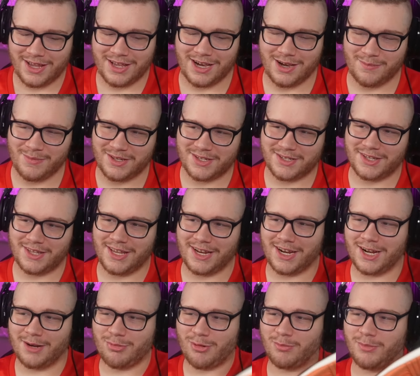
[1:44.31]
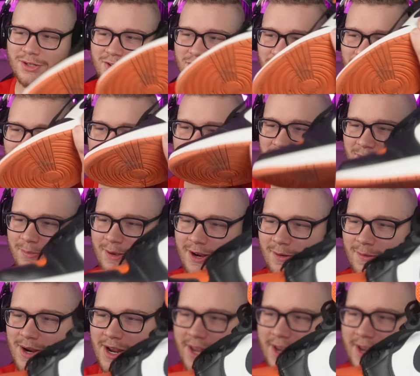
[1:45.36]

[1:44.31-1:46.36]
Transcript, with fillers: Um, this is like a couple months old, this pair right